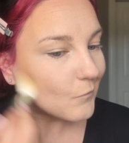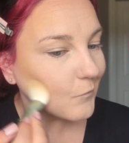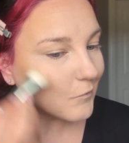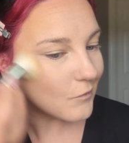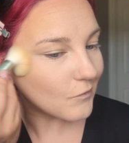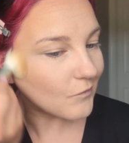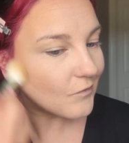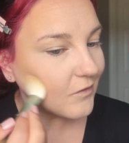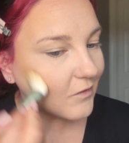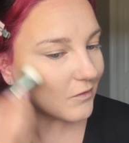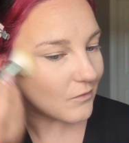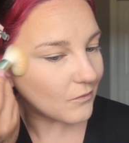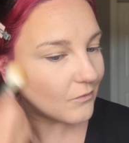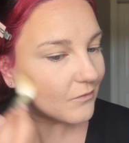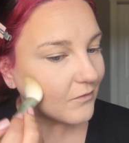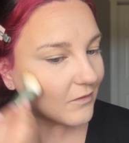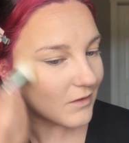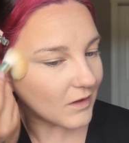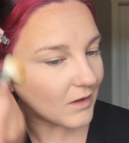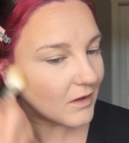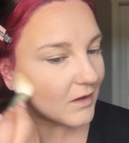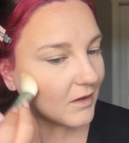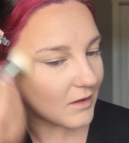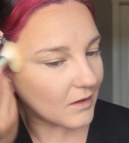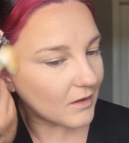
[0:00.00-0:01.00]
Just
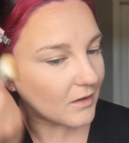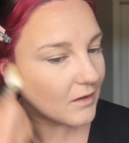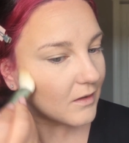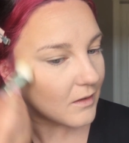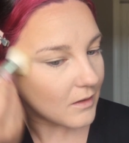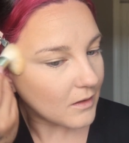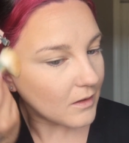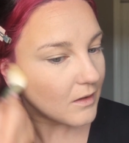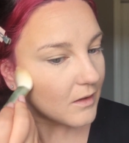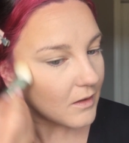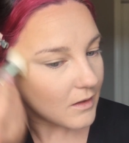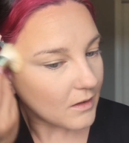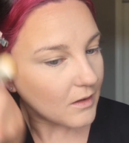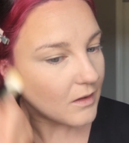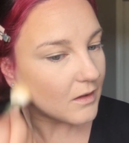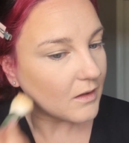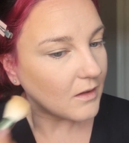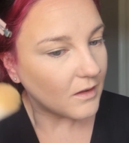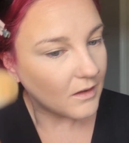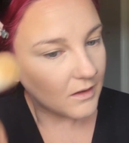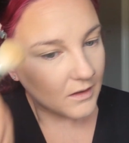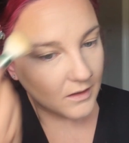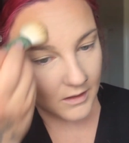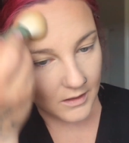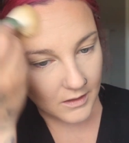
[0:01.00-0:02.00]
using
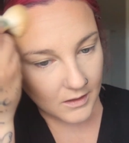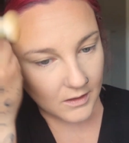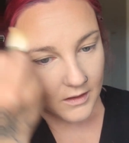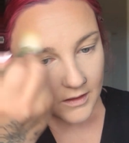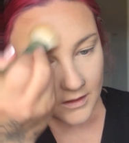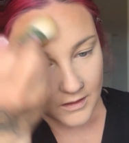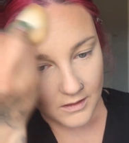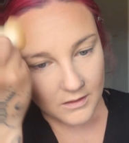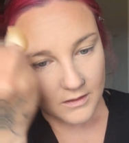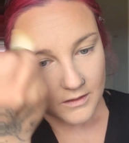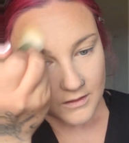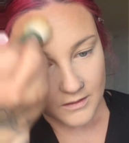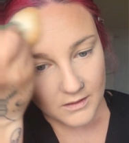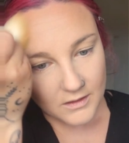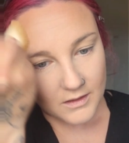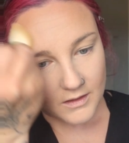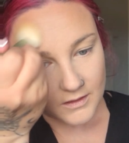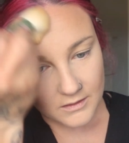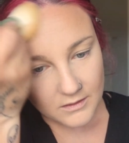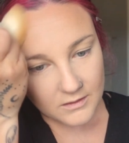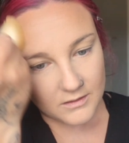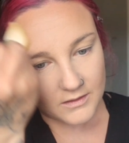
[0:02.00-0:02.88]
a